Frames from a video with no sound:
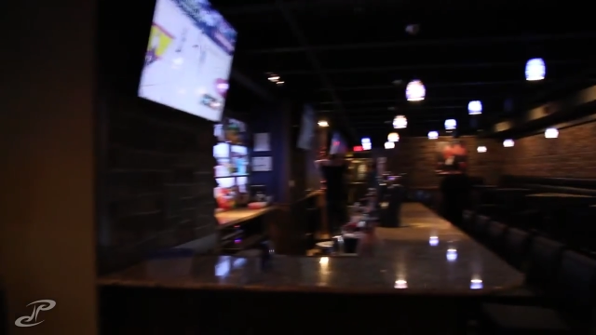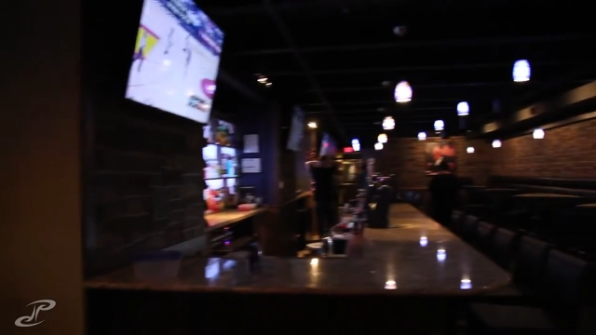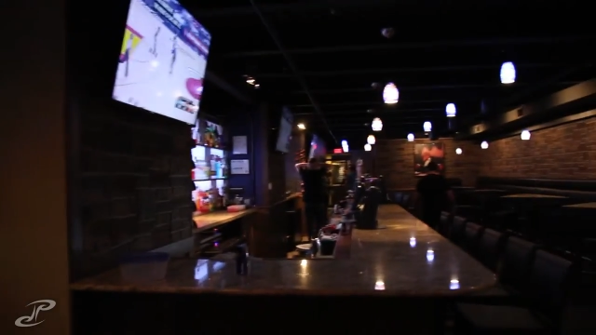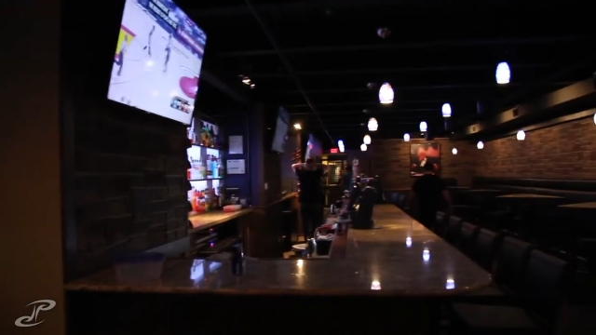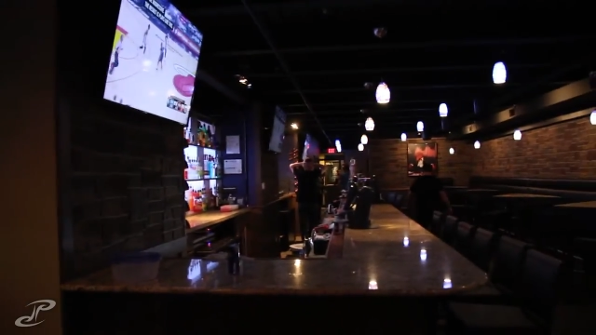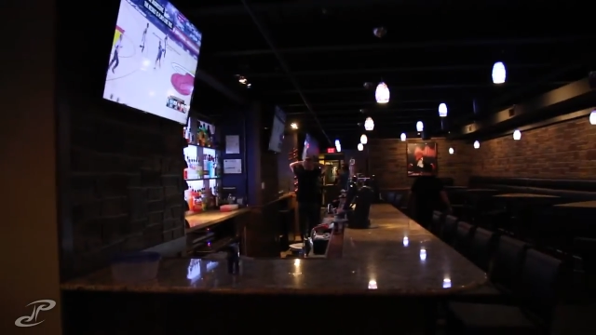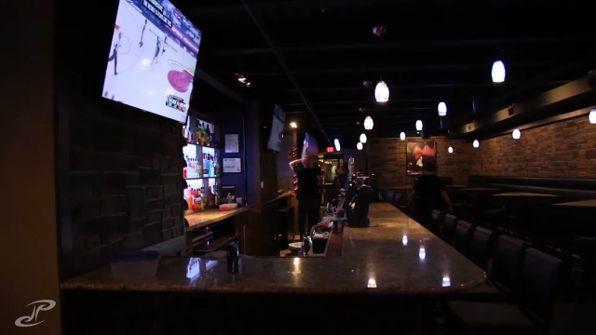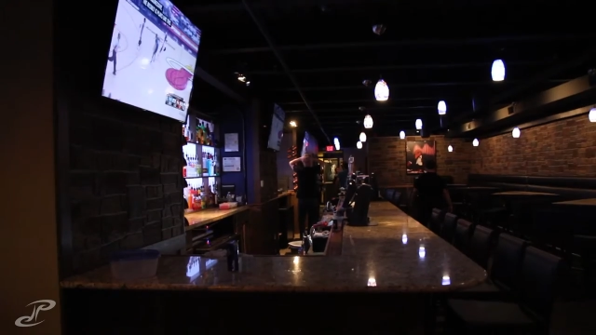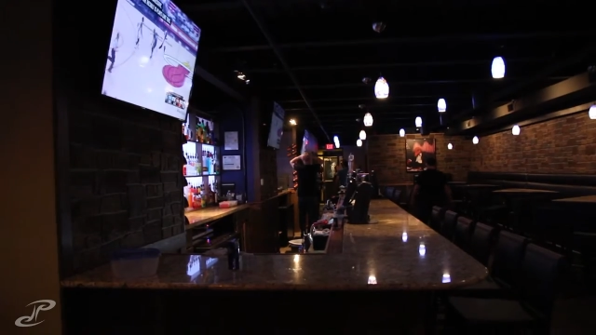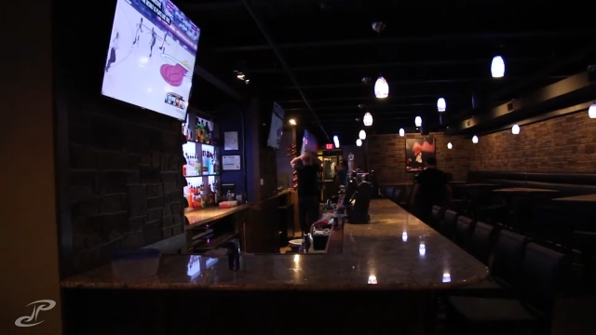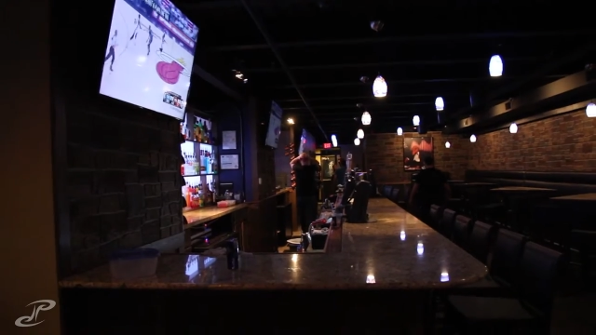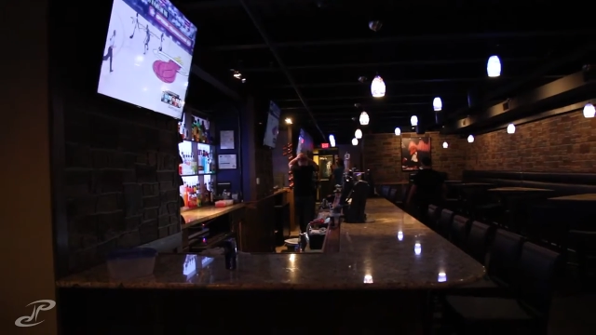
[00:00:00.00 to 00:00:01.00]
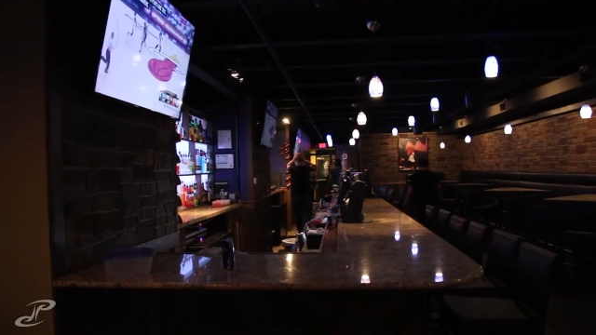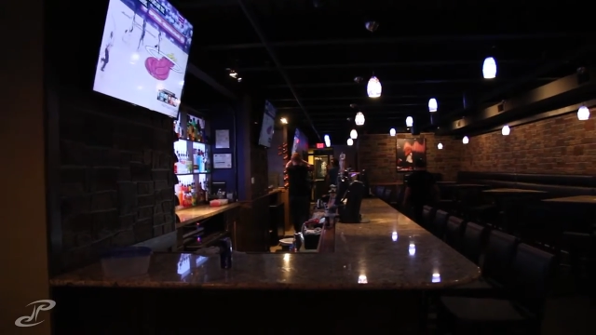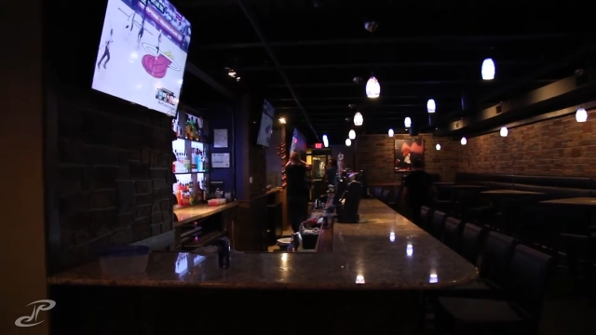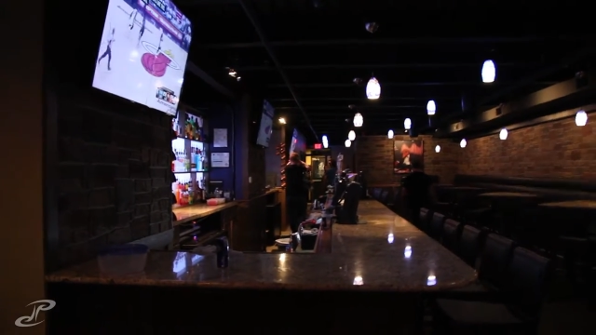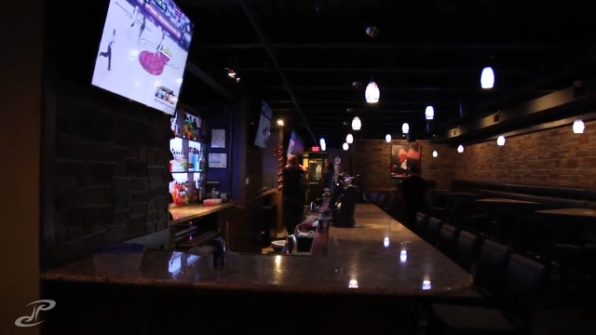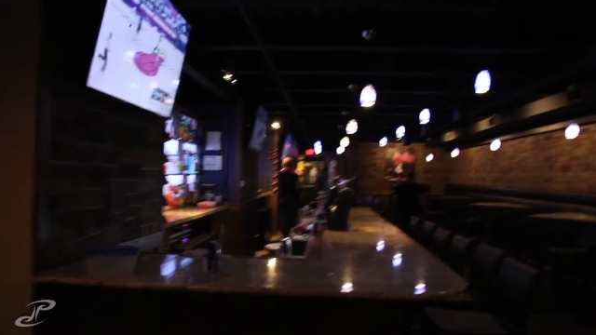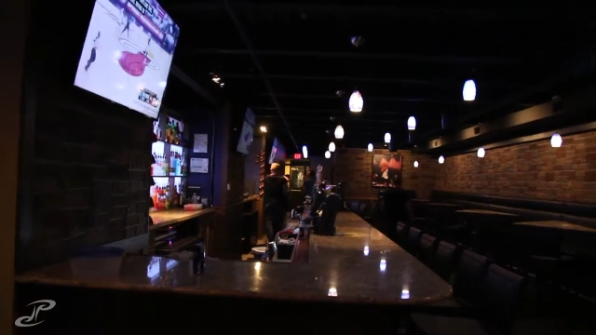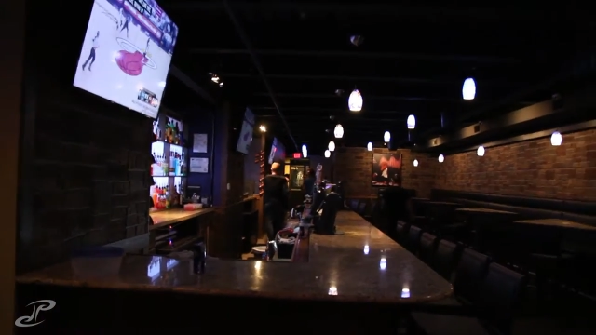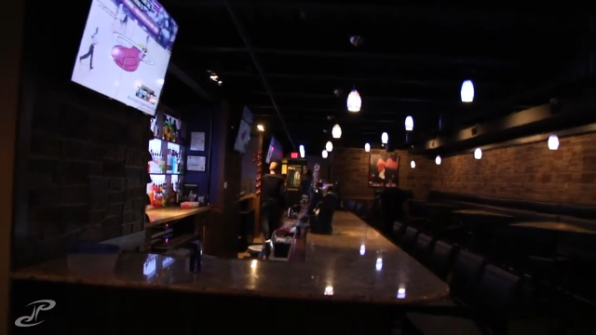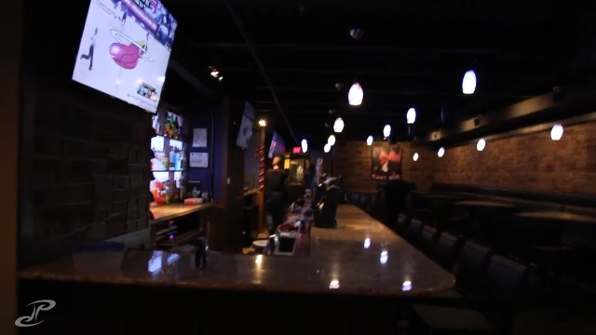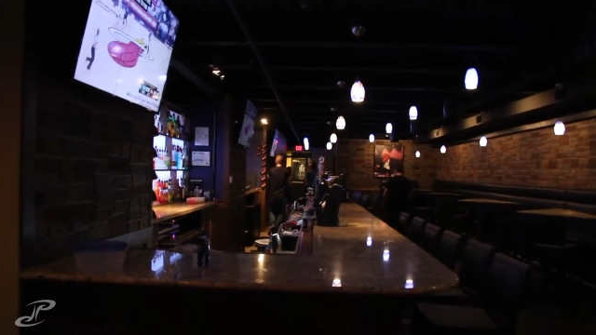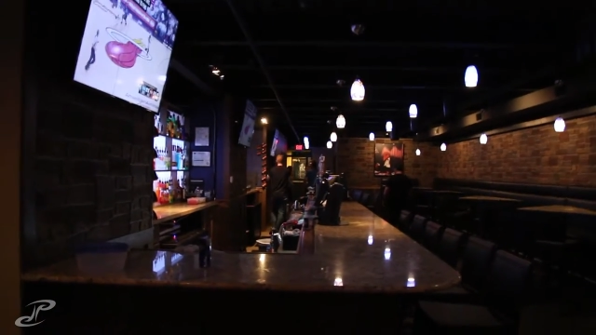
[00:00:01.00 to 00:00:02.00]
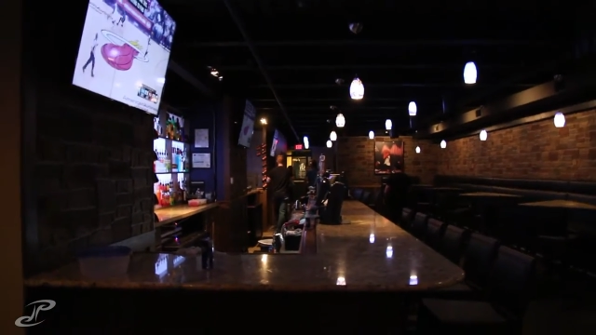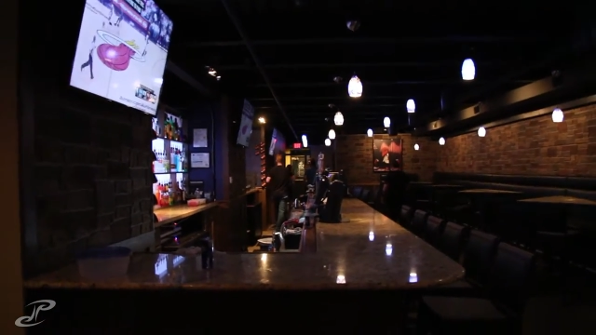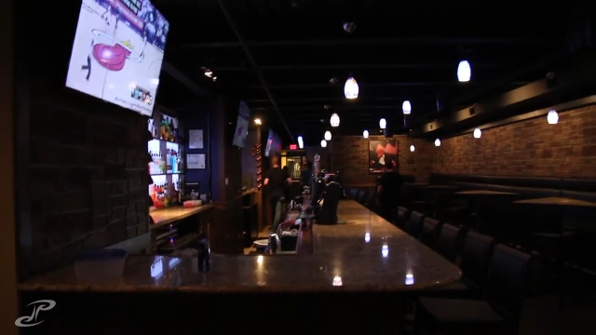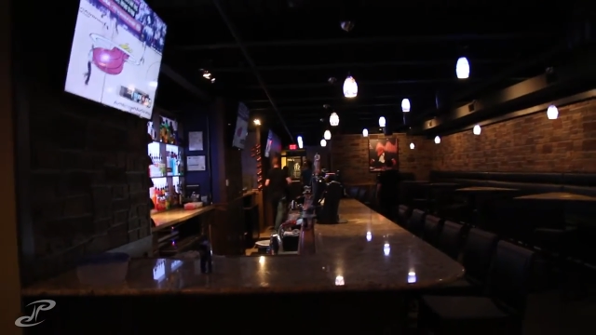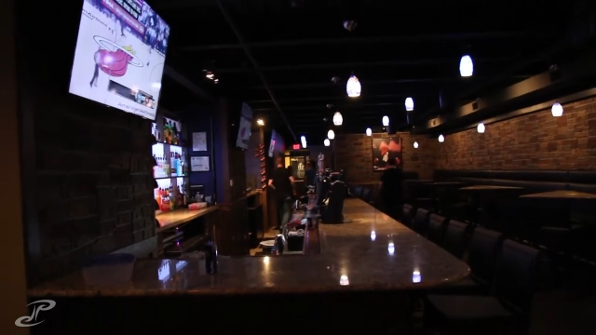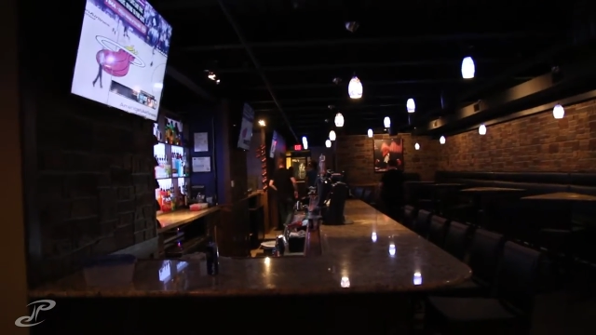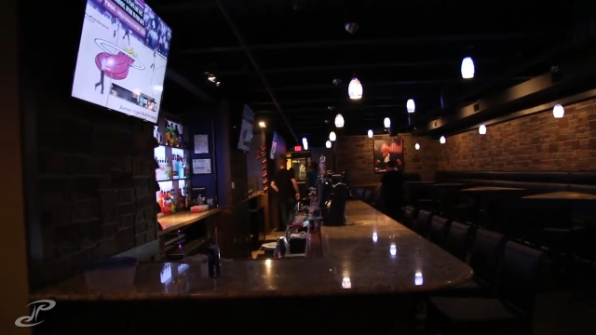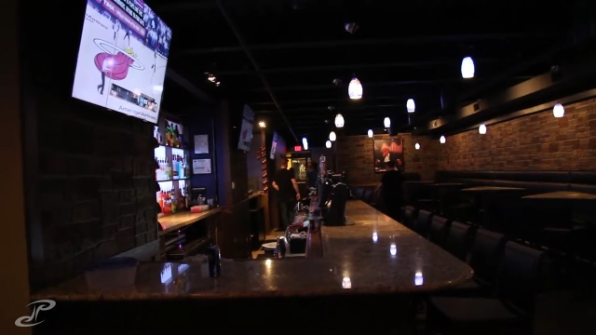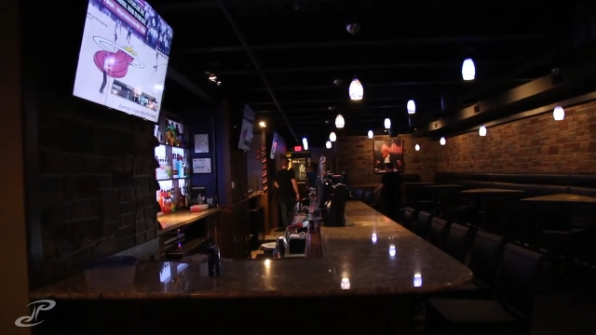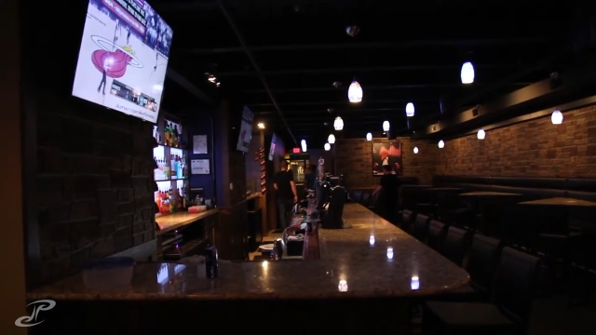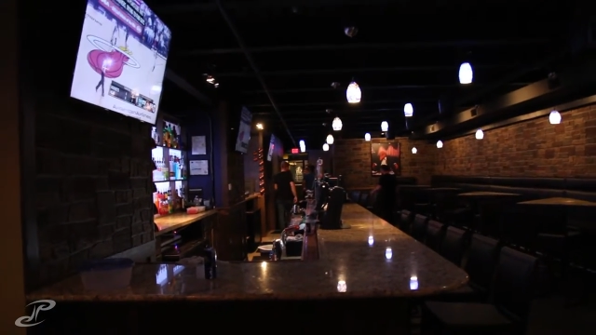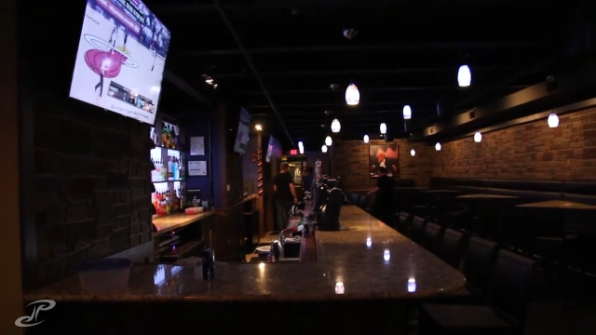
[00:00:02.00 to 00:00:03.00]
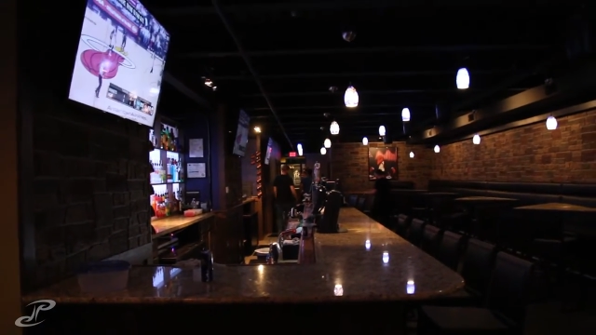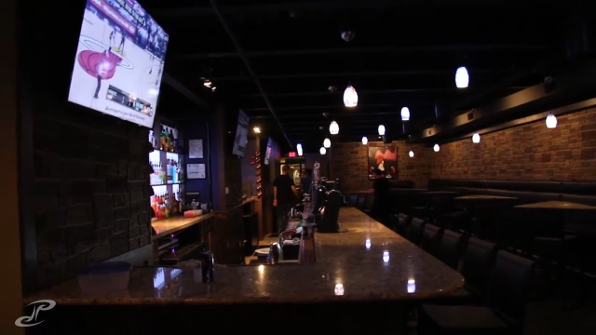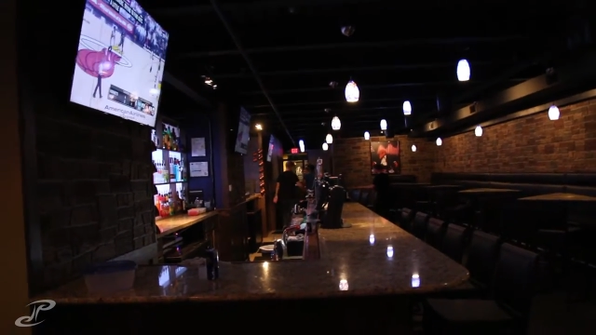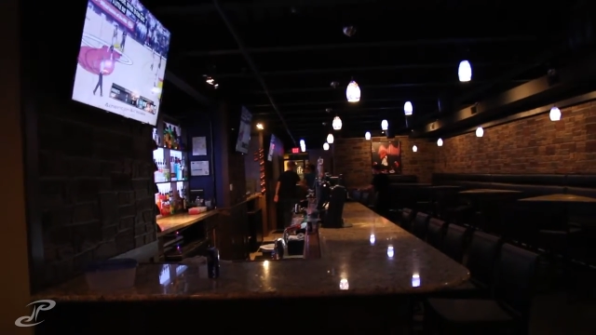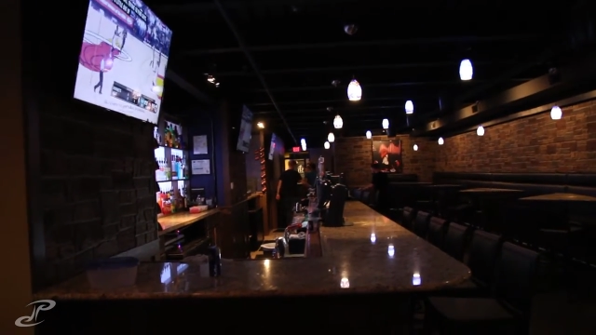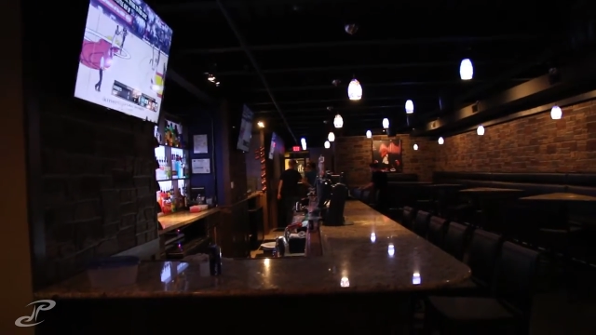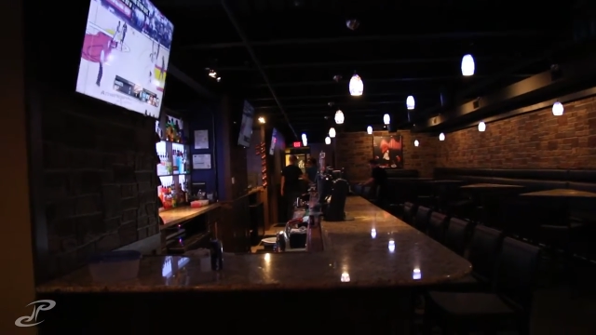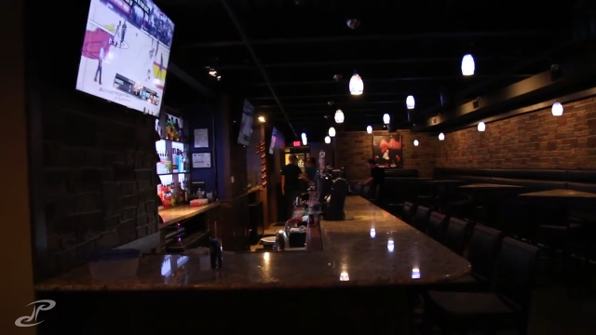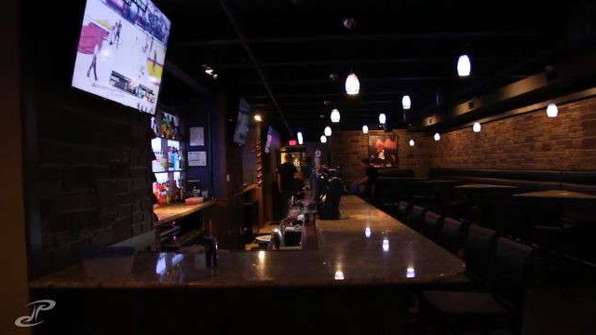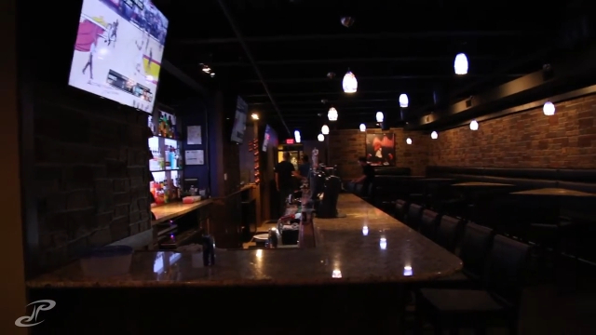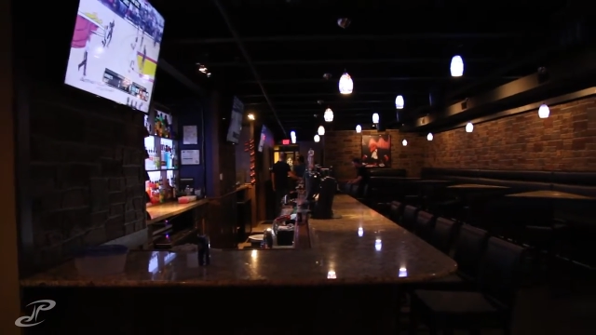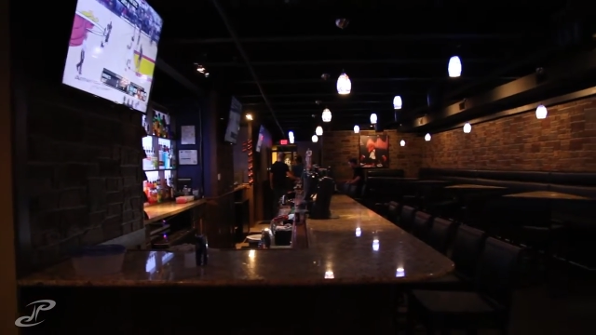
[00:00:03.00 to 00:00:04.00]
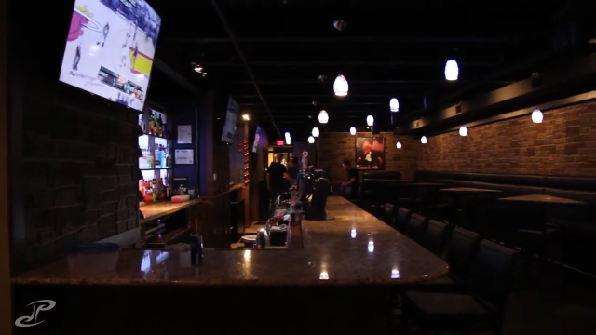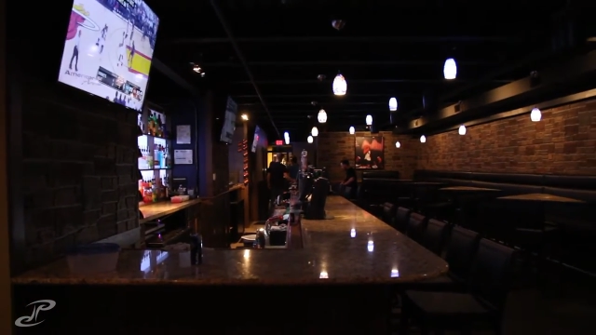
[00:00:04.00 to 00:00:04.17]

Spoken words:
No face is visible, so there are no lips to read.